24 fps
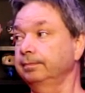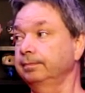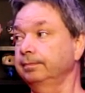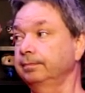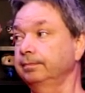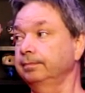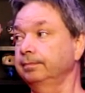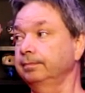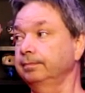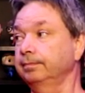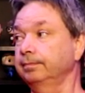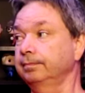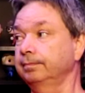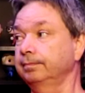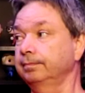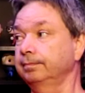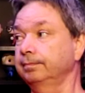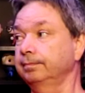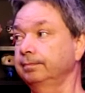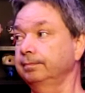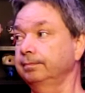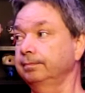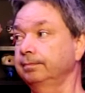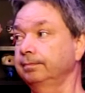
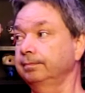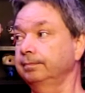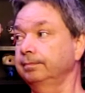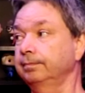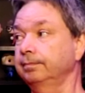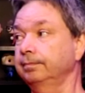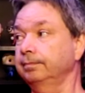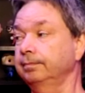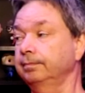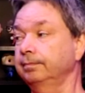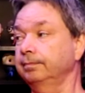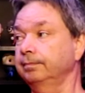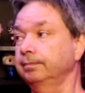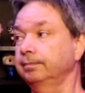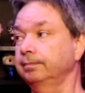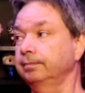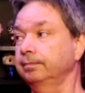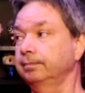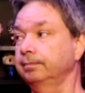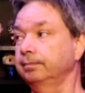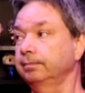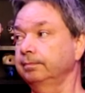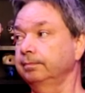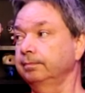
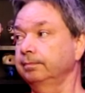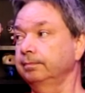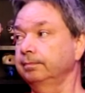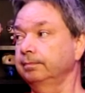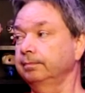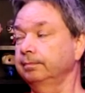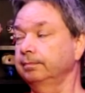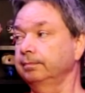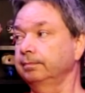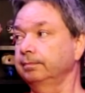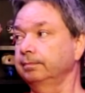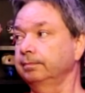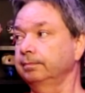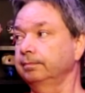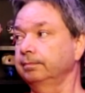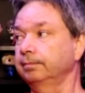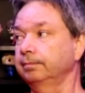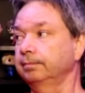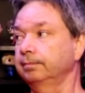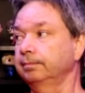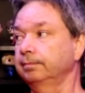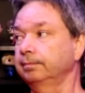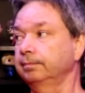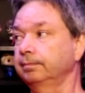
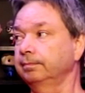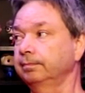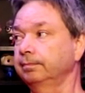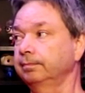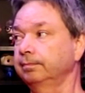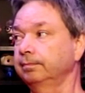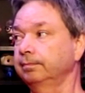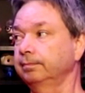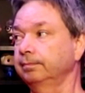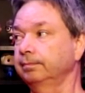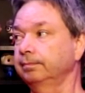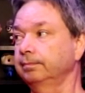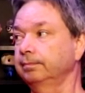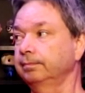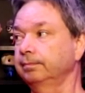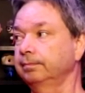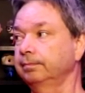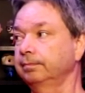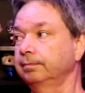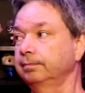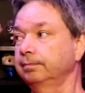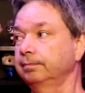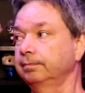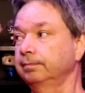
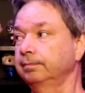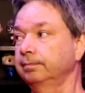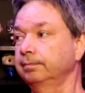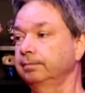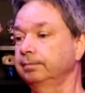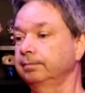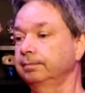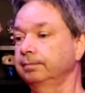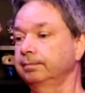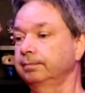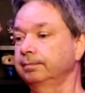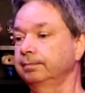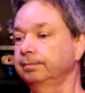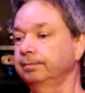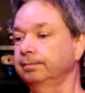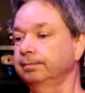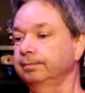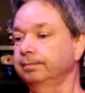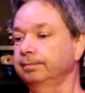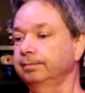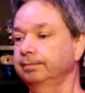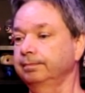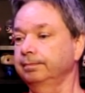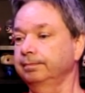
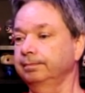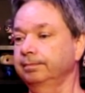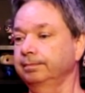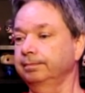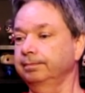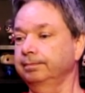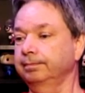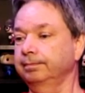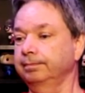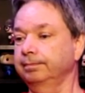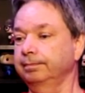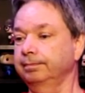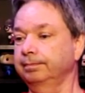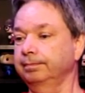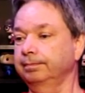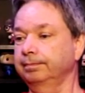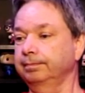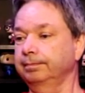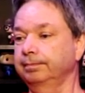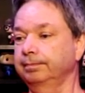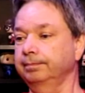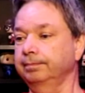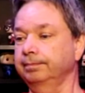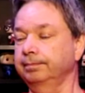
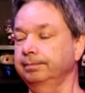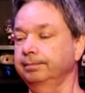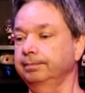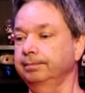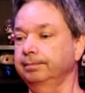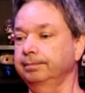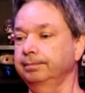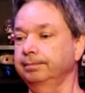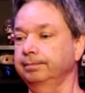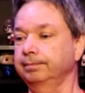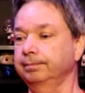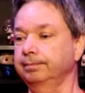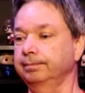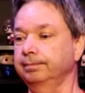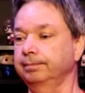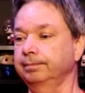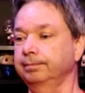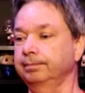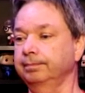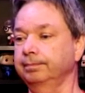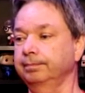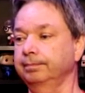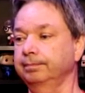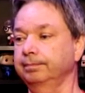
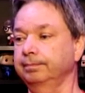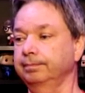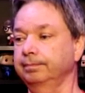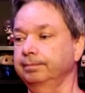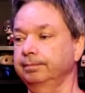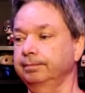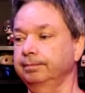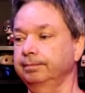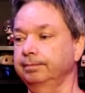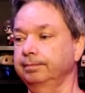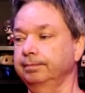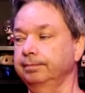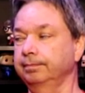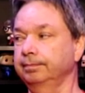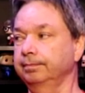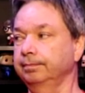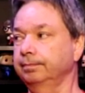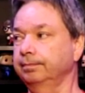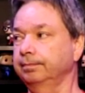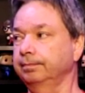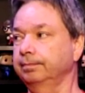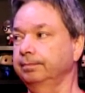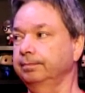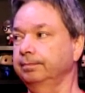The person shown says nothing.